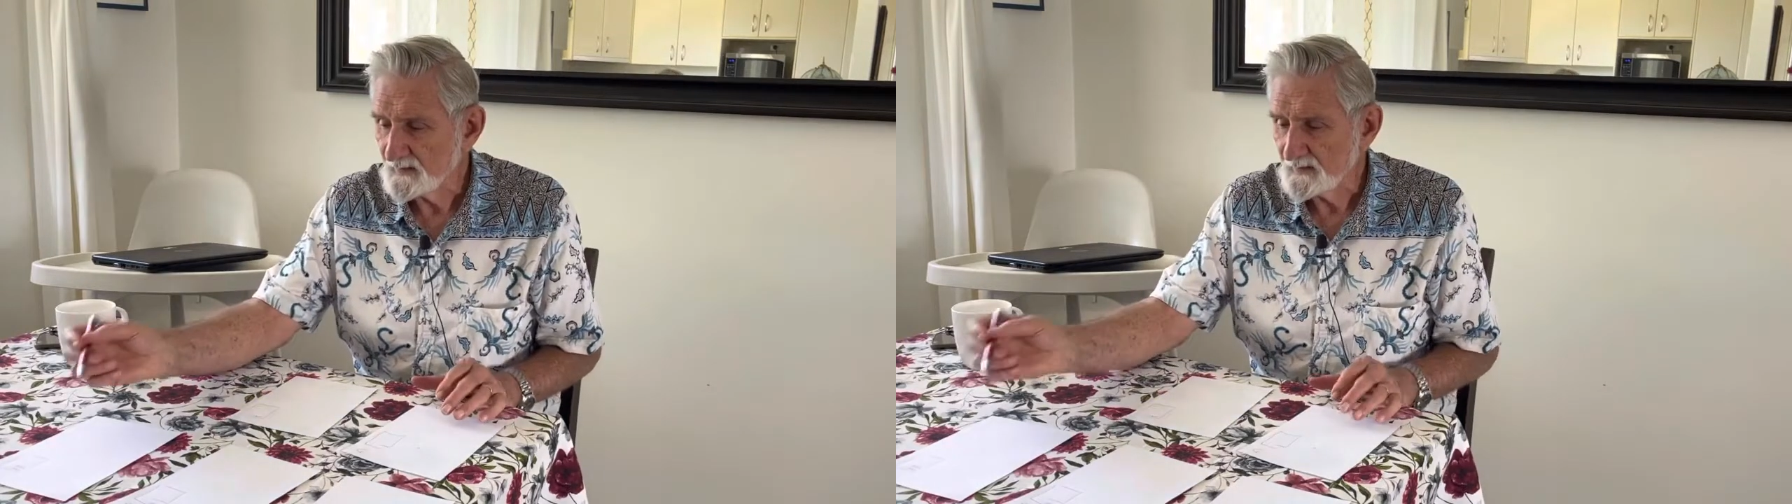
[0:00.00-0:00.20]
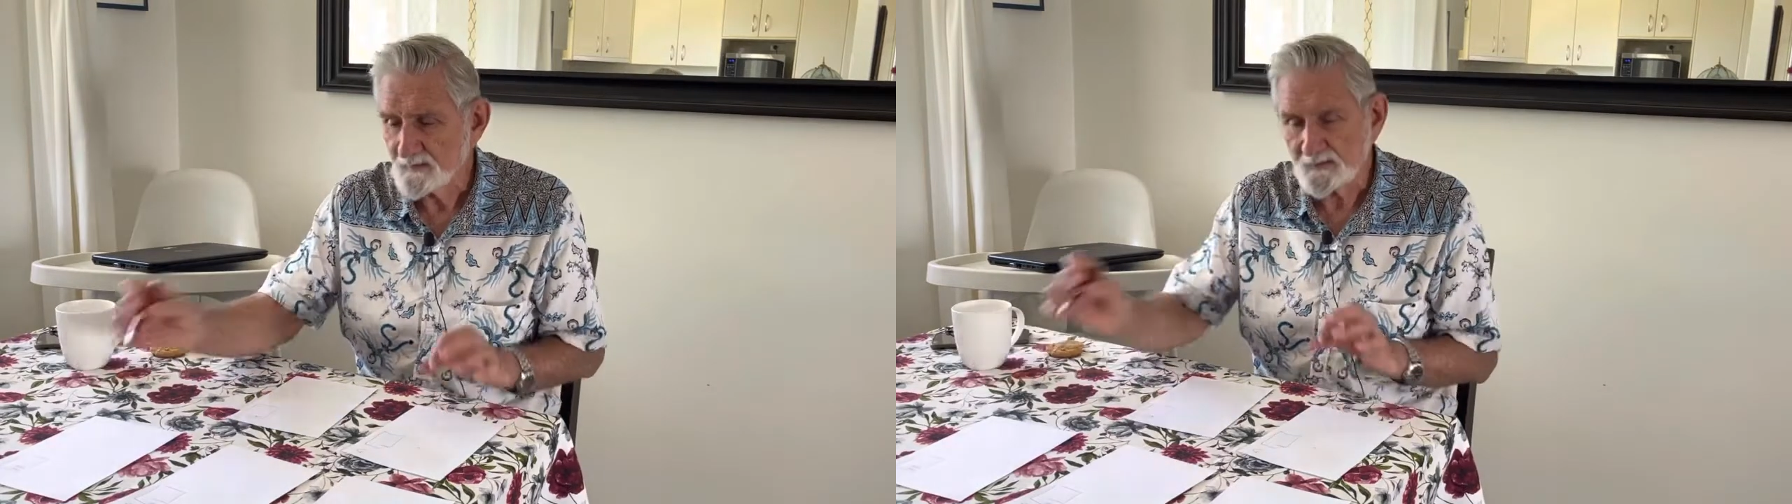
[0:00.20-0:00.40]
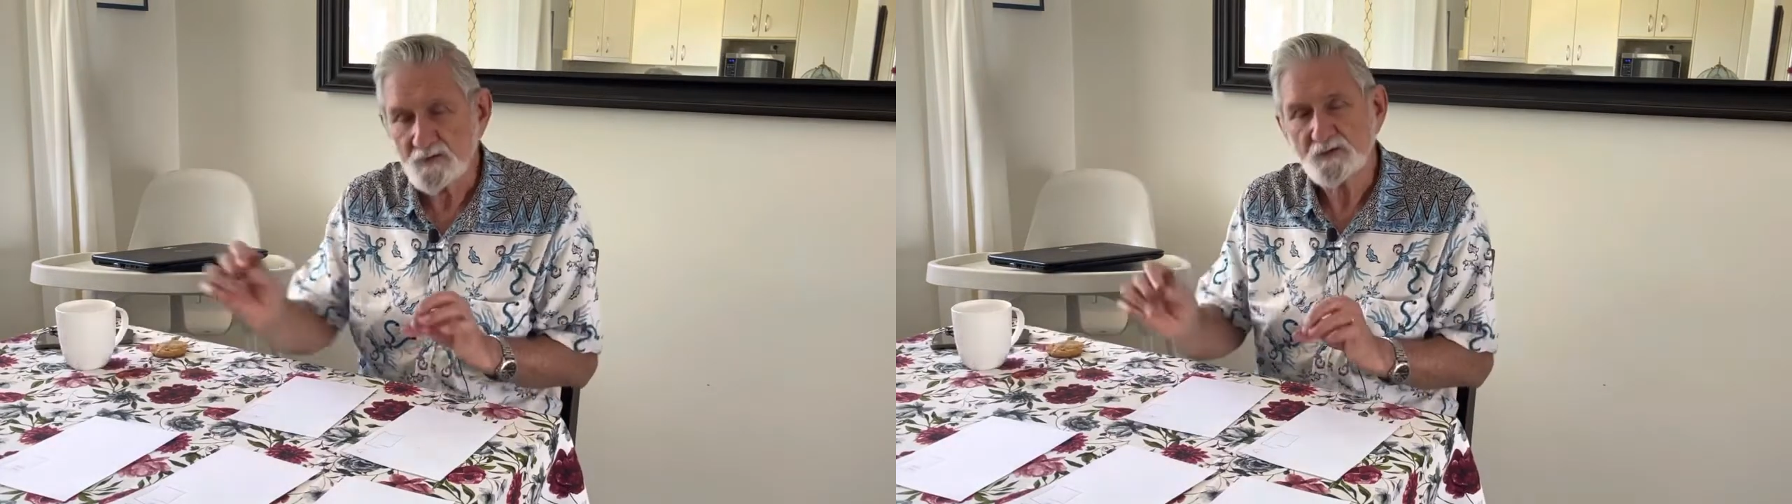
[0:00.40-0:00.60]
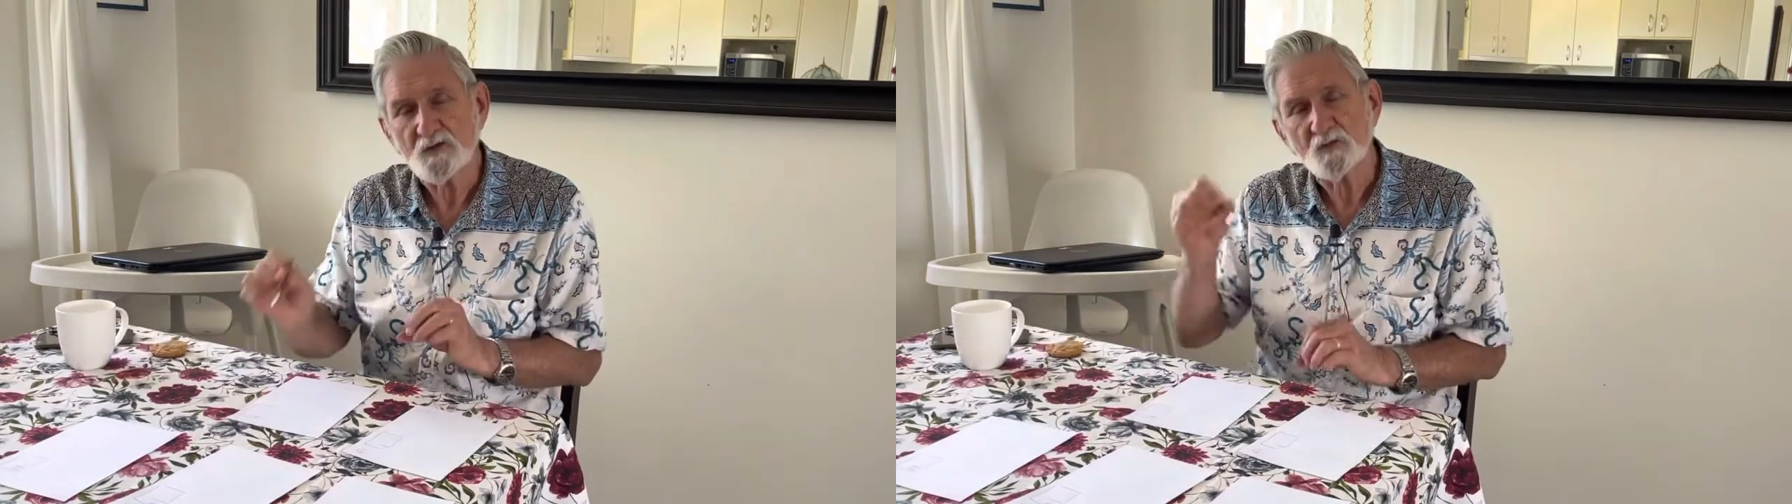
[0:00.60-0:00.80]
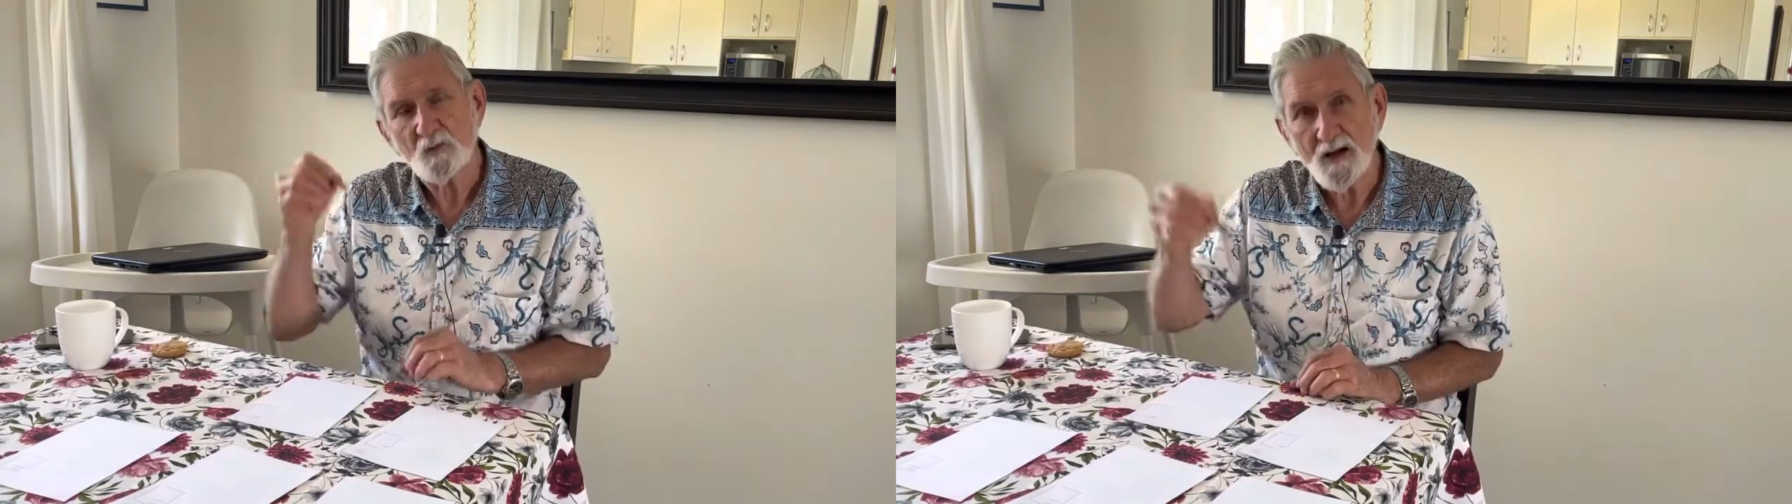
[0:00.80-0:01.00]
This
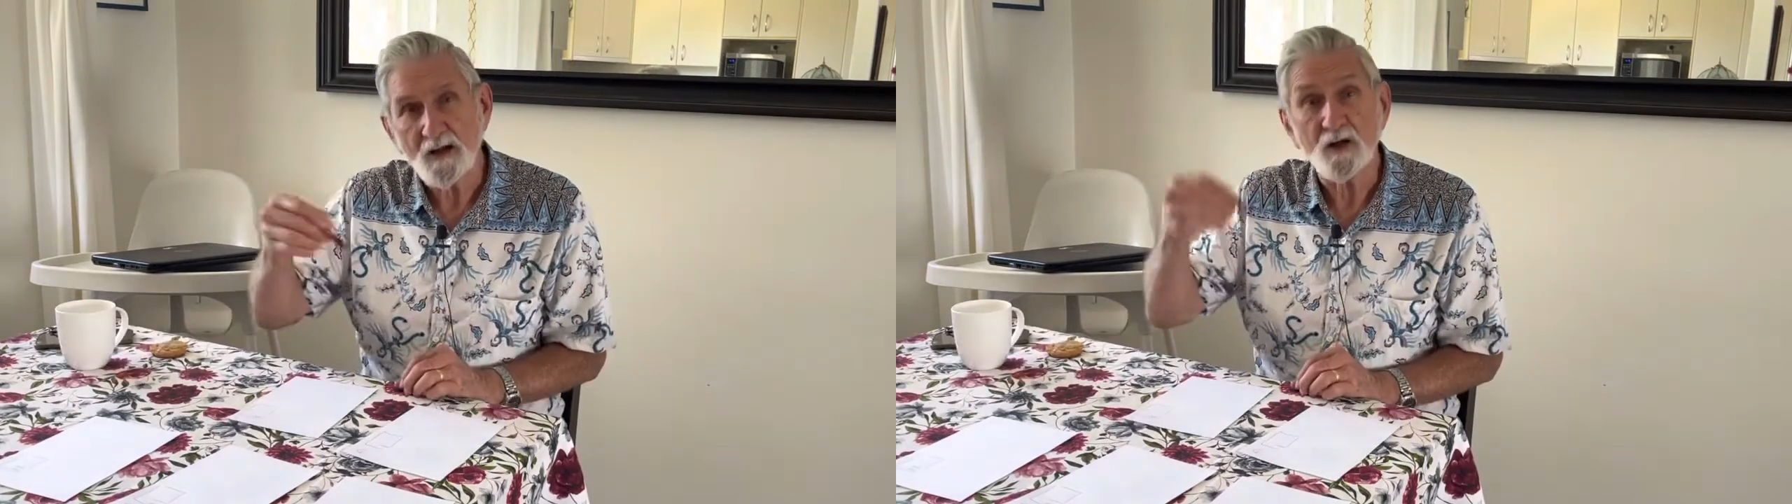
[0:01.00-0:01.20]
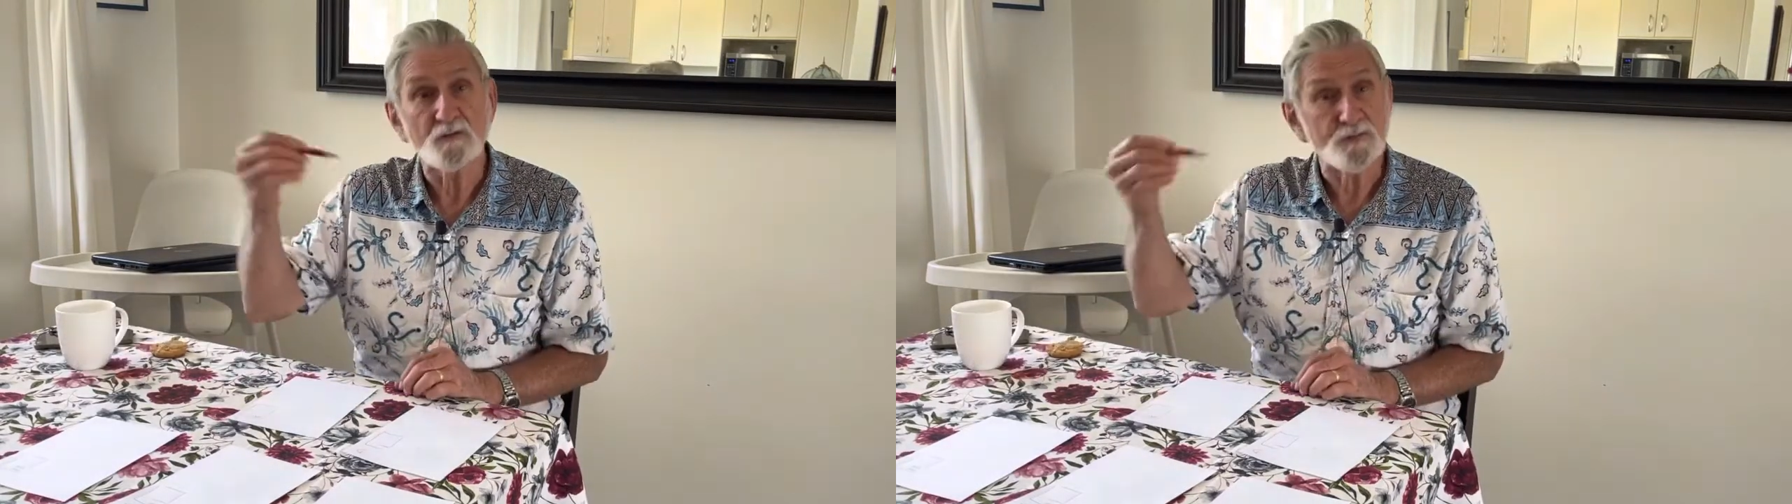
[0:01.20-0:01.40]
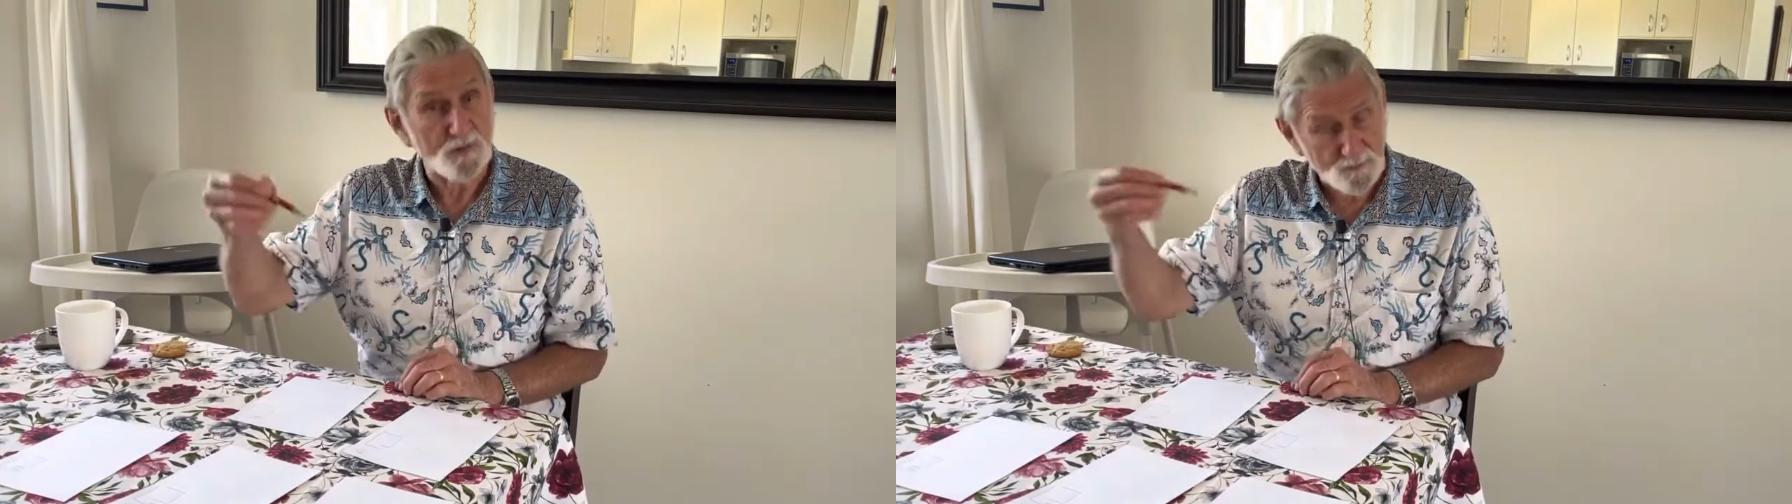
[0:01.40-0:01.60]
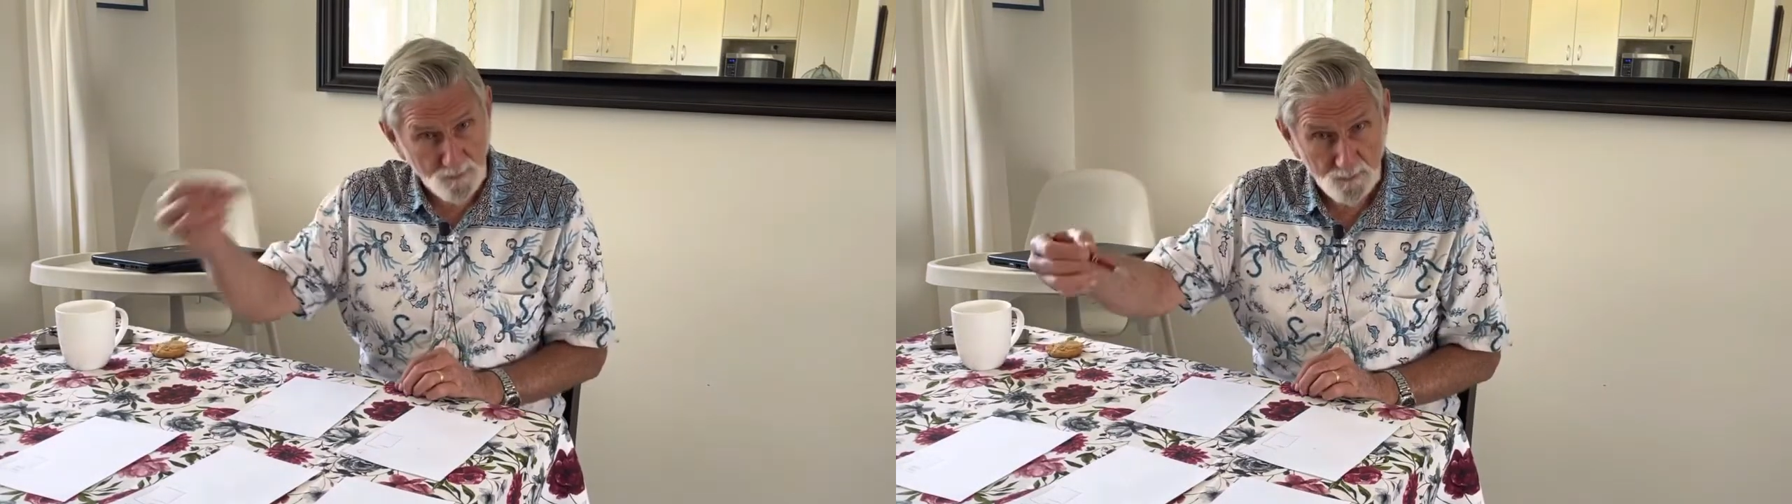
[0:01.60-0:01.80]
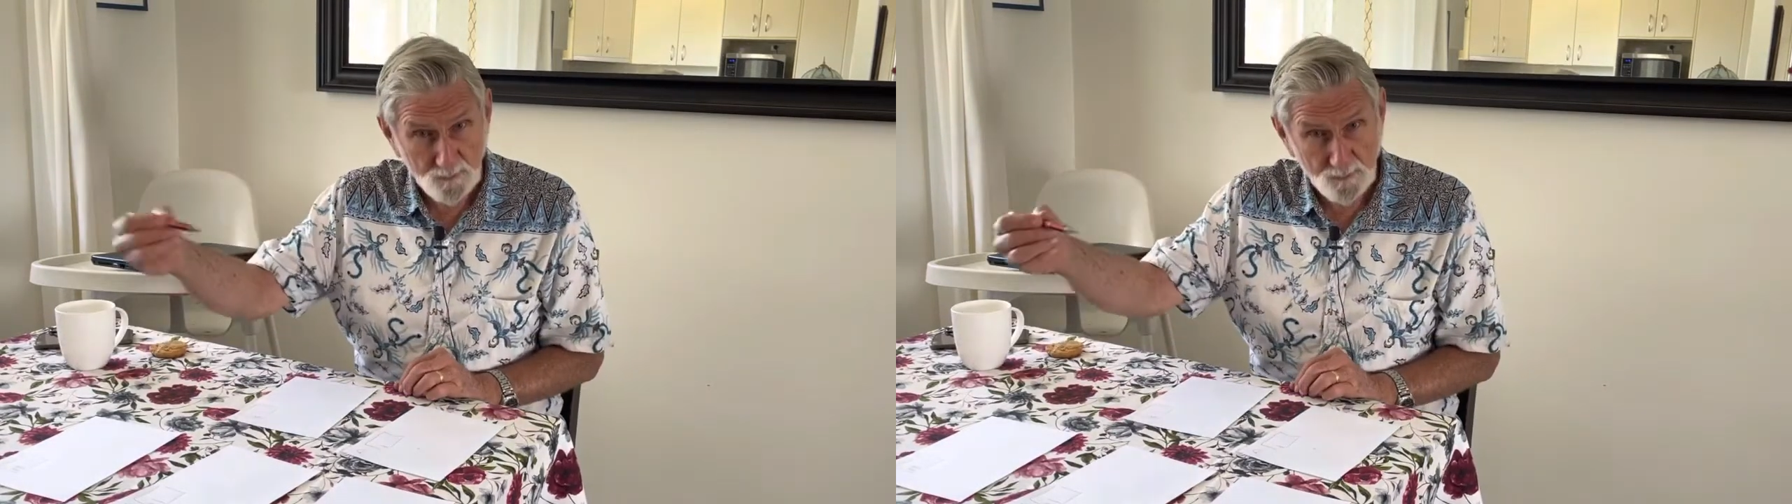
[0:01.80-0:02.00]
is one of the
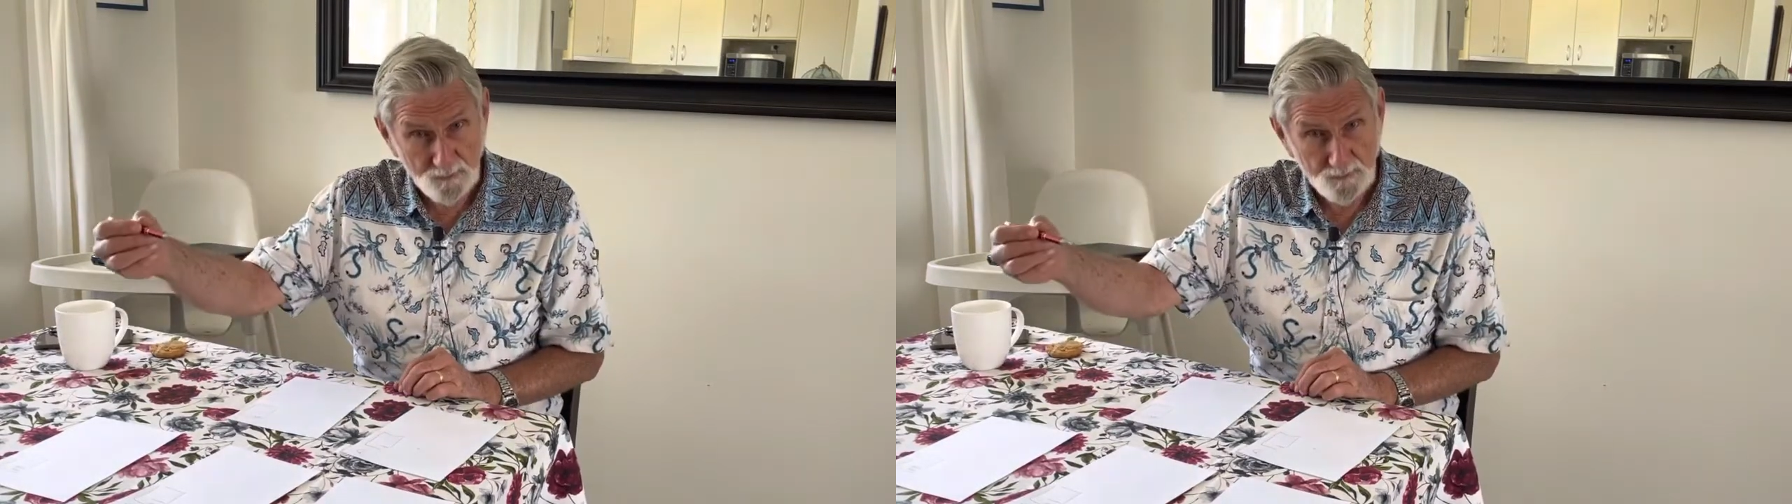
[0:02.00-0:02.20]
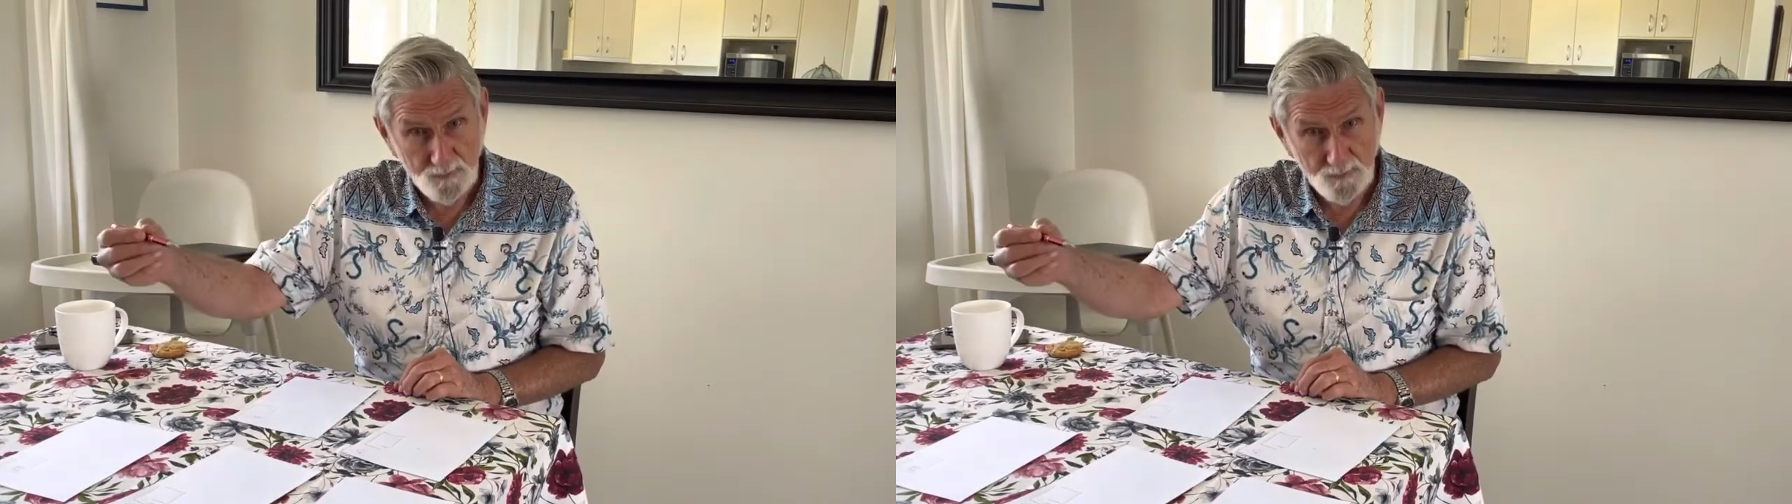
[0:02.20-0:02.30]
tools